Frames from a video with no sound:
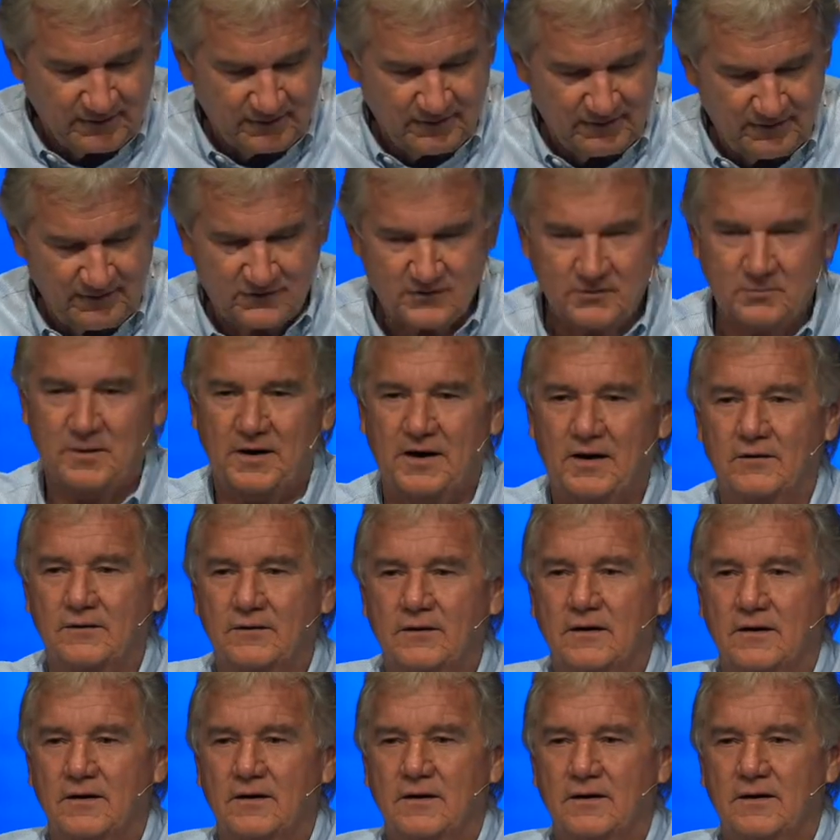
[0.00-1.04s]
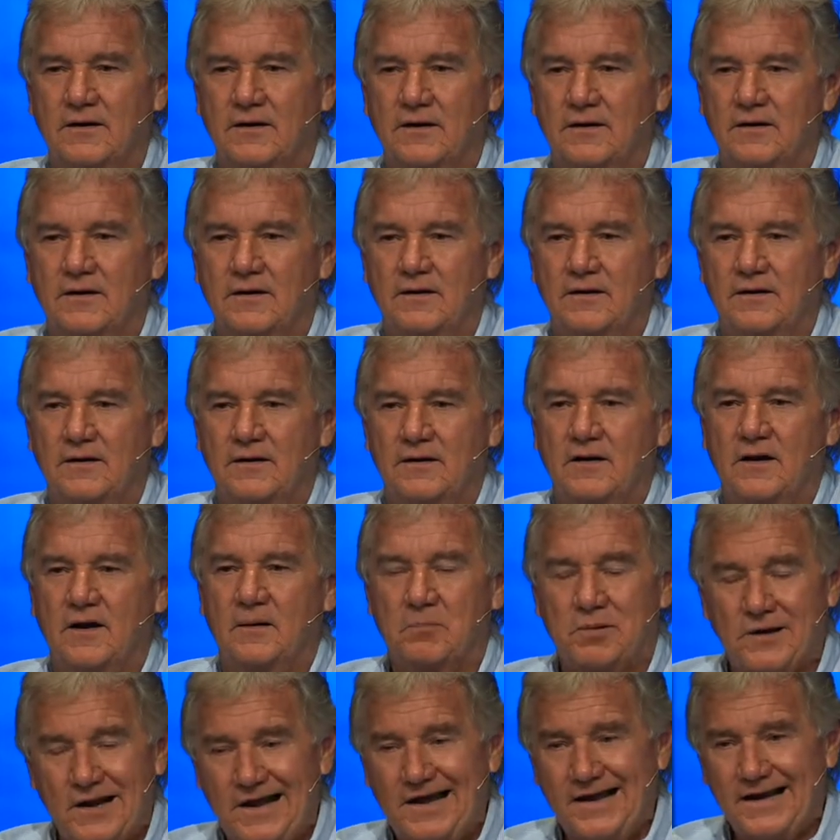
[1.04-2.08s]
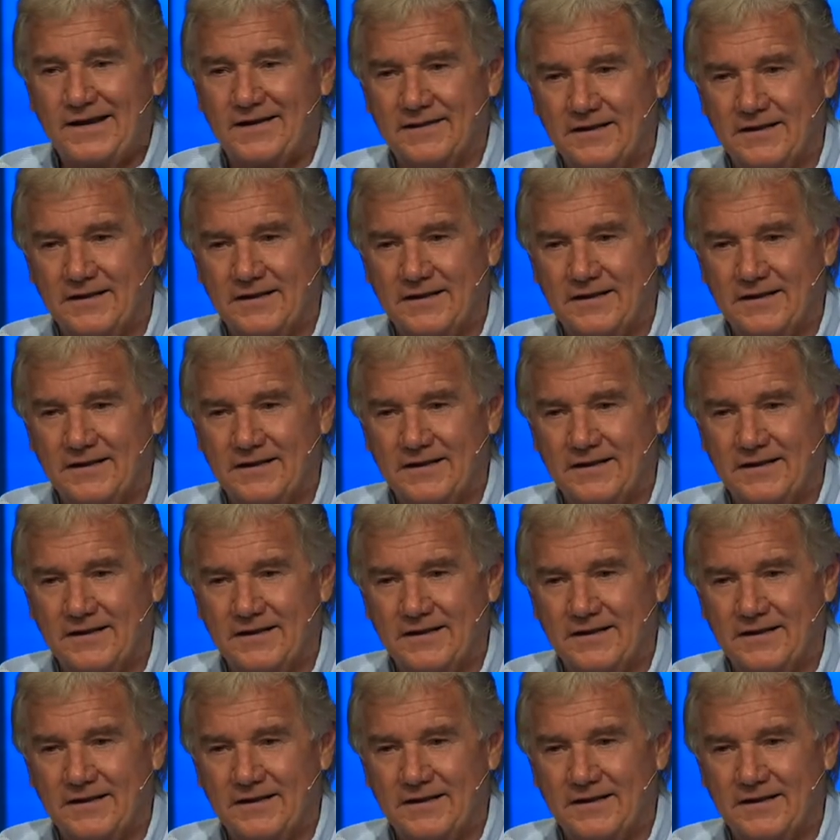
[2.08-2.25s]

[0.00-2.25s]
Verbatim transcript: It's about applying